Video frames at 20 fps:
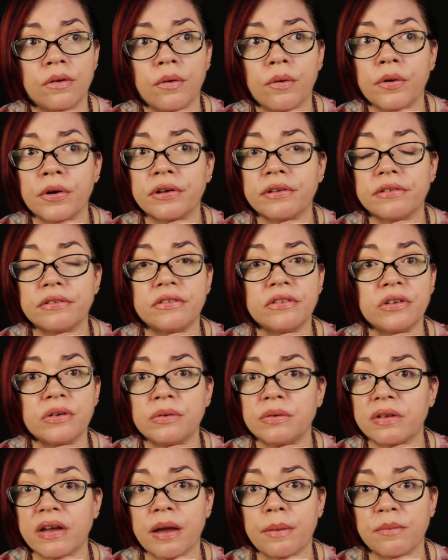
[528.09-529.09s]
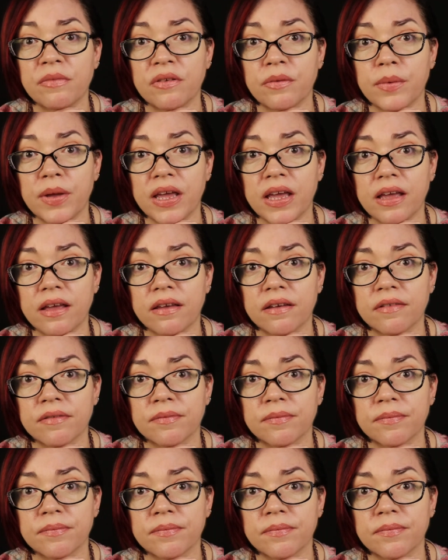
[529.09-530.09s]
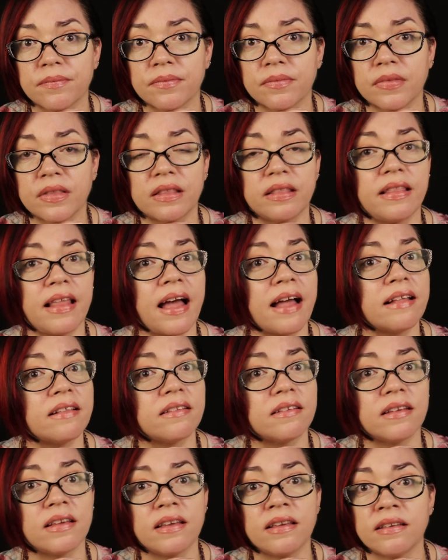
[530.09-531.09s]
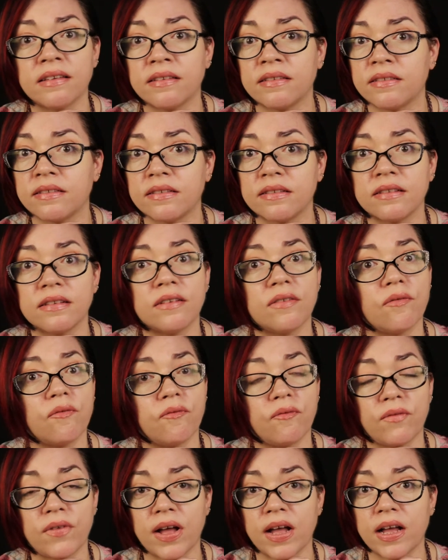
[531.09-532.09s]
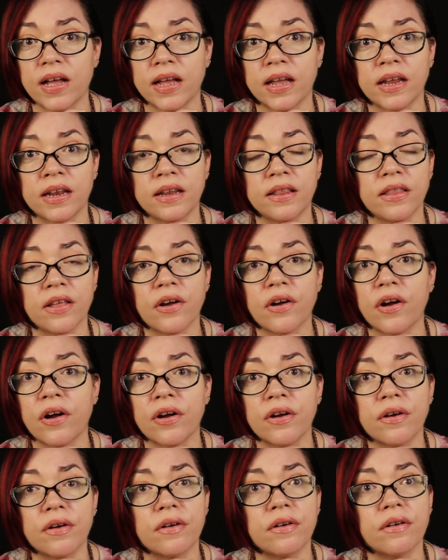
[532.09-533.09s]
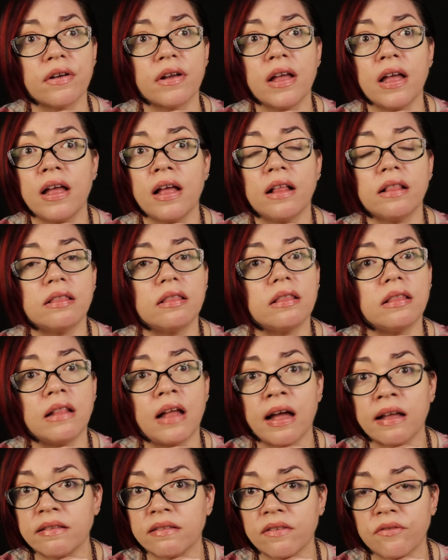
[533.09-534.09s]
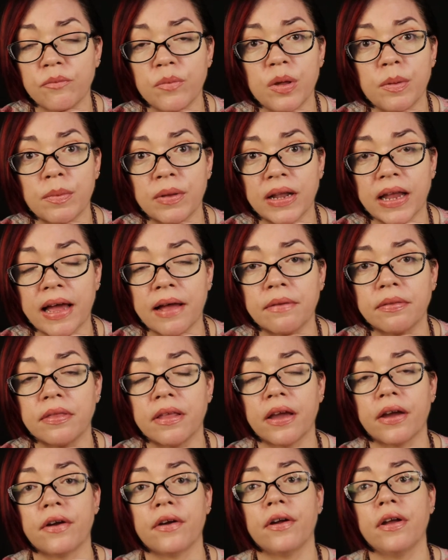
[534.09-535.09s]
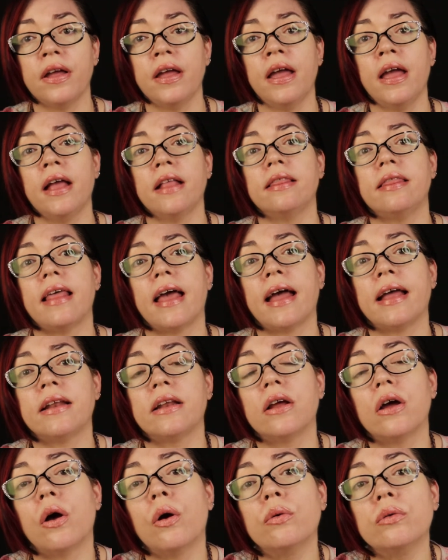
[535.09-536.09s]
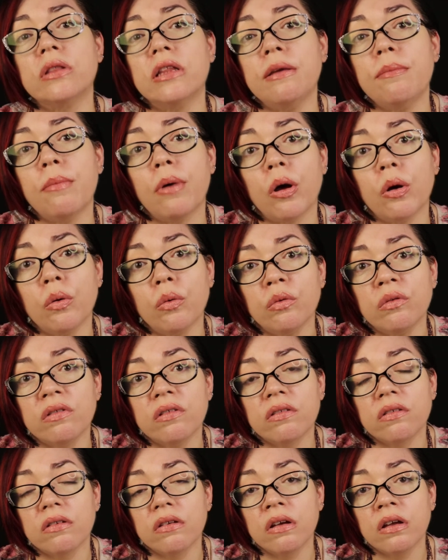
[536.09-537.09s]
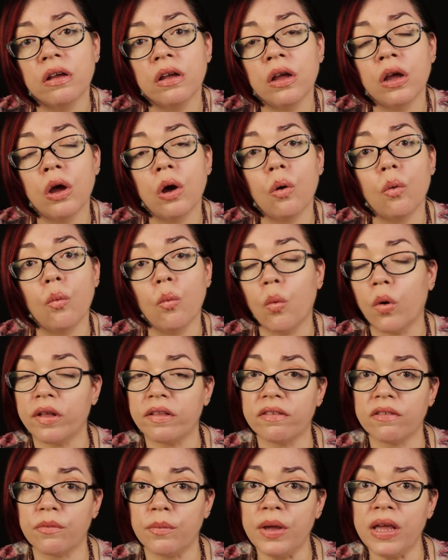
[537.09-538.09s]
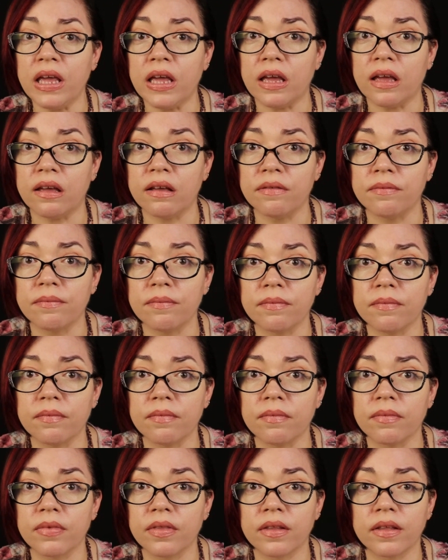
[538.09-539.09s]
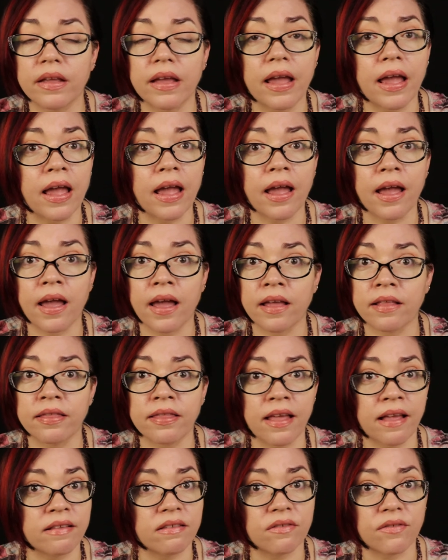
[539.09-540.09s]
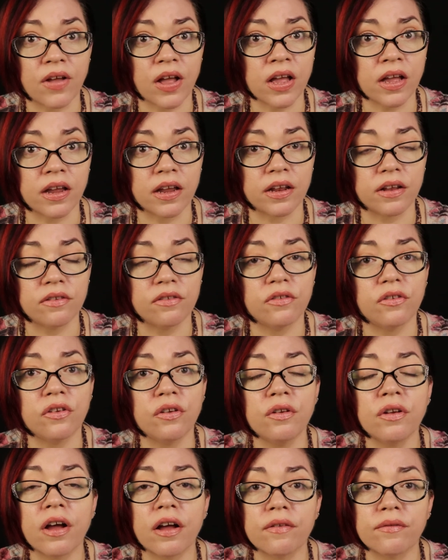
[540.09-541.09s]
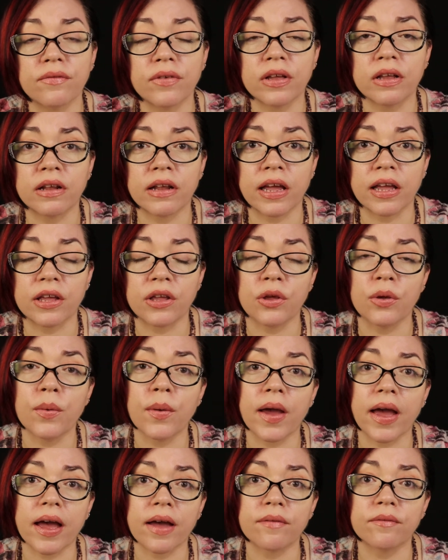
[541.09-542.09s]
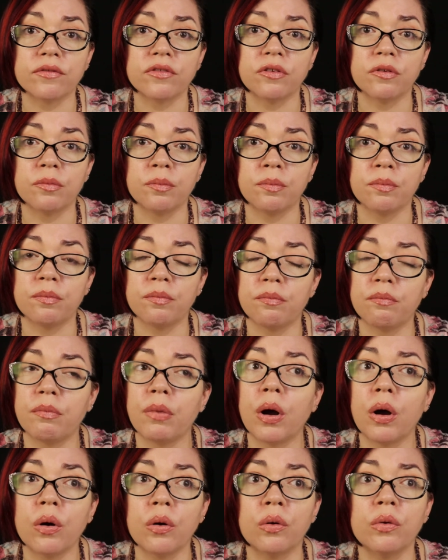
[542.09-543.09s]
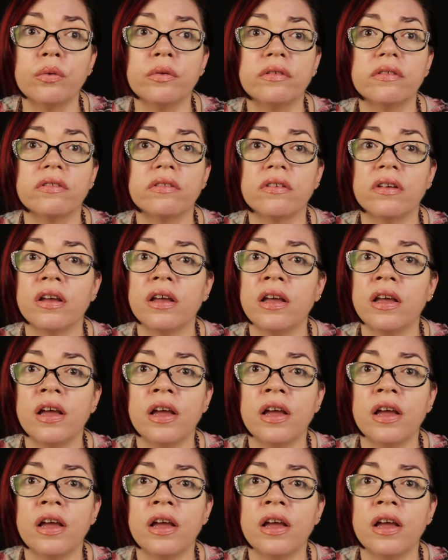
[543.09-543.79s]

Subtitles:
or 2 times a week. That is fine. There are lots of people out there that only post once a week, and that's fine. Do not feel like you have to post